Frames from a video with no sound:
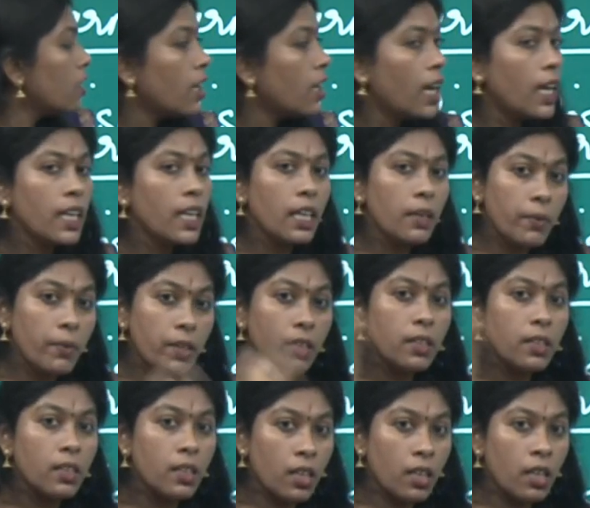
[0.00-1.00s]
And
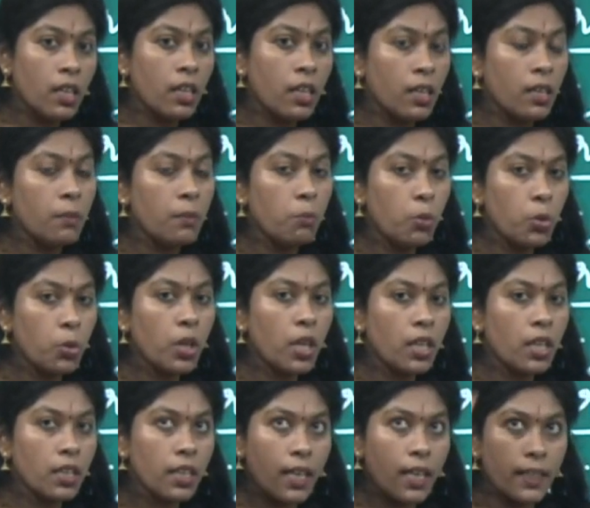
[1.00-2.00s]
even
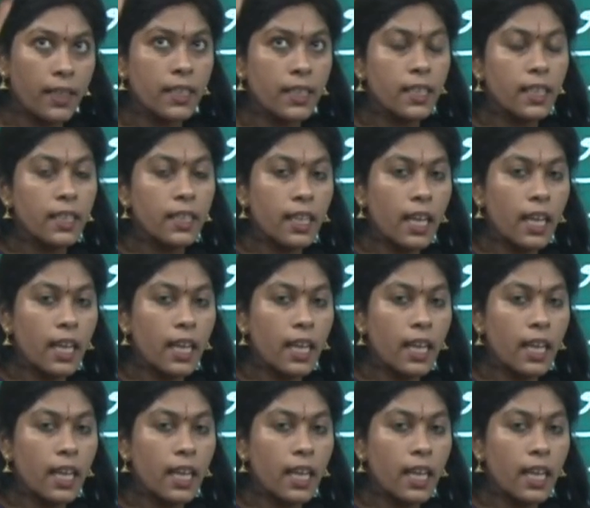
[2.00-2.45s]
Bhutan conducted the